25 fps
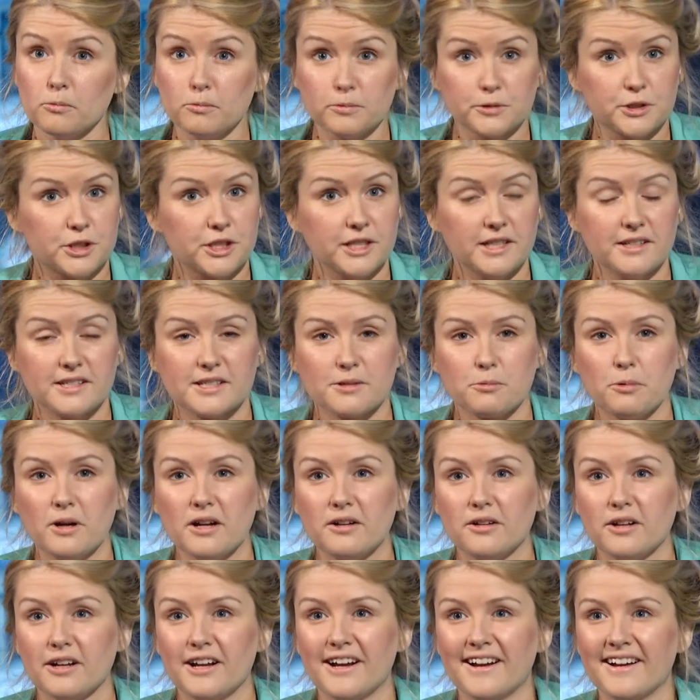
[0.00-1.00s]
Geez,
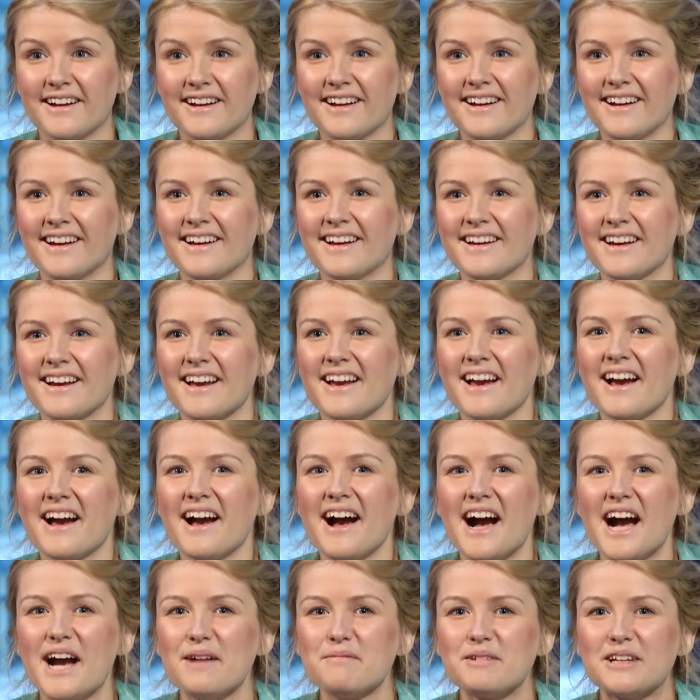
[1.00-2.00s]
well,
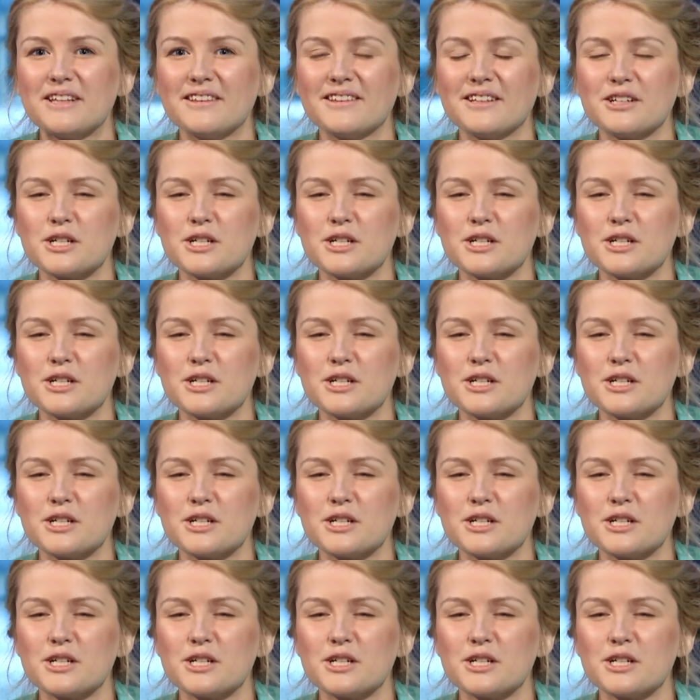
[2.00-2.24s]
I mean,